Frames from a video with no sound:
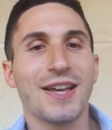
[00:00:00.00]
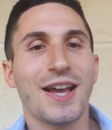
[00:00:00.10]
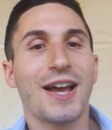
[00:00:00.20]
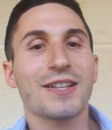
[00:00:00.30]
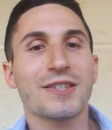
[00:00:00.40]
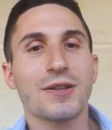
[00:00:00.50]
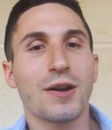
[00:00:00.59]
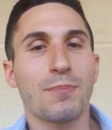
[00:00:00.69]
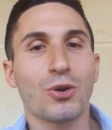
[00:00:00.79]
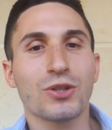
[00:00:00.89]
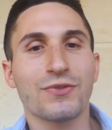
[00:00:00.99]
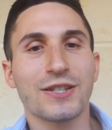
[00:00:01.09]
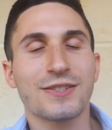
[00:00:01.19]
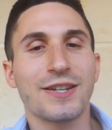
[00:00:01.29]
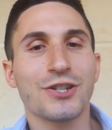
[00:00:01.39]
at a port of
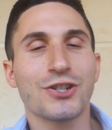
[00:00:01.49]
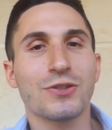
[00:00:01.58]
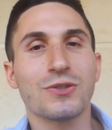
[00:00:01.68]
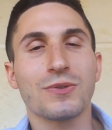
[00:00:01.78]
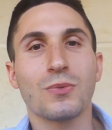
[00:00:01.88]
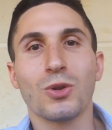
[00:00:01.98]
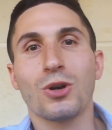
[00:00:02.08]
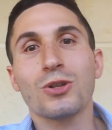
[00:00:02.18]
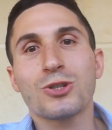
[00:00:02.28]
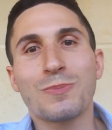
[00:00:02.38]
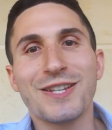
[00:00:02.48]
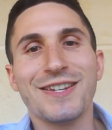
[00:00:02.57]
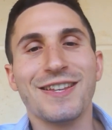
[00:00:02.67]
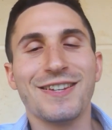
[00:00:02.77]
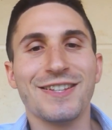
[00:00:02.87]
destination, will also be
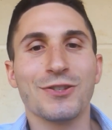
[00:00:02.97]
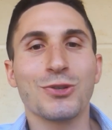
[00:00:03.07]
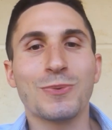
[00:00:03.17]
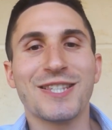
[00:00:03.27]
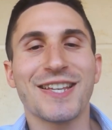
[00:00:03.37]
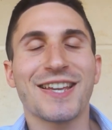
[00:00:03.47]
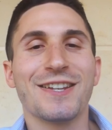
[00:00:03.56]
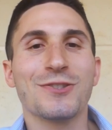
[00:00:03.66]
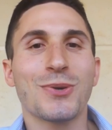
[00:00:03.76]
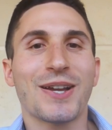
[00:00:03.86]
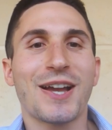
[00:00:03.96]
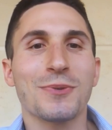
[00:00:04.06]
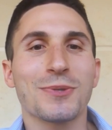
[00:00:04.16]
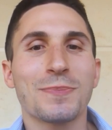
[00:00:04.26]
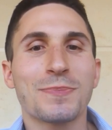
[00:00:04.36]
needed to be taken into
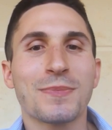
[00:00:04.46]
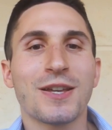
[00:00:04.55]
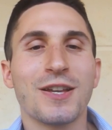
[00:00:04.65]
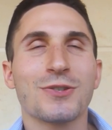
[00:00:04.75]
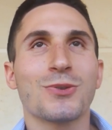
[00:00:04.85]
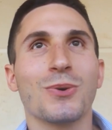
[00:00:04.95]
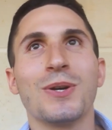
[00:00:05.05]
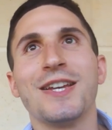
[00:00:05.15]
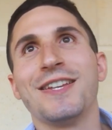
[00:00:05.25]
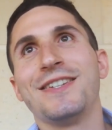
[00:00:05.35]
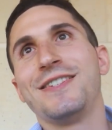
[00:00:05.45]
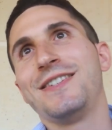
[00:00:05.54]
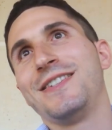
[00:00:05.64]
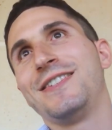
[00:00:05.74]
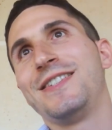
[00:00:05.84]
account. So
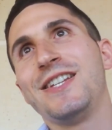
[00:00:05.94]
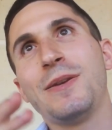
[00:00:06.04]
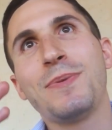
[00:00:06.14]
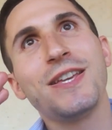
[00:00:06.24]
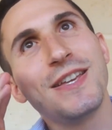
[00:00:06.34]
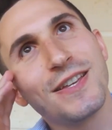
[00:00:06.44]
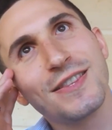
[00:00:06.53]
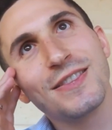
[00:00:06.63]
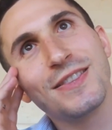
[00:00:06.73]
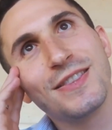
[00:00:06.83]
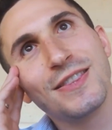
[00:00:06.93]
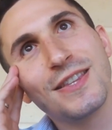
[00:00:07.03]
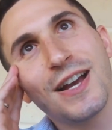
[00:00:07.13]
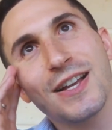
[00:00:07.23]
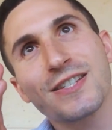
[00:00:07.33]
DDP,
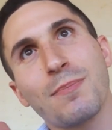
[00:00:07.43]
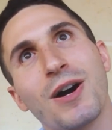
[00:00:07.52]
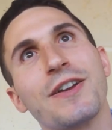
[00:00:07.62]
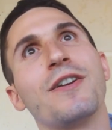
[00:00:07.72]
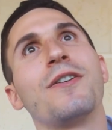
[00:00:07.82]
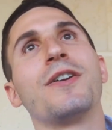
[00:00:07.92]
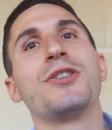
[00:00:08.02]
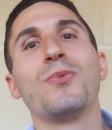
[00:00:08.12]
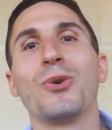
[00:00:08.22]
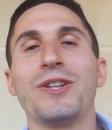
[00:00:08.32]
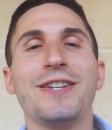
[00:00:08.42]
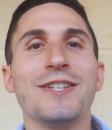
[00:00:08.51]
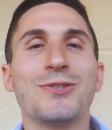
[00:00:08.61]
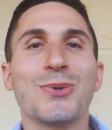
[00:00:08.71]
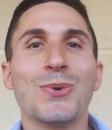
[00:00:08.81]
as a buyer, you wouldn't
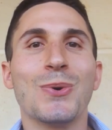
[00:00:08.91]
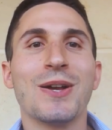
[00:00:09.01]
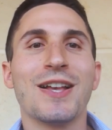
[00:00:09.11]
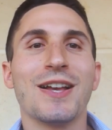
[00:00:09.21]
need to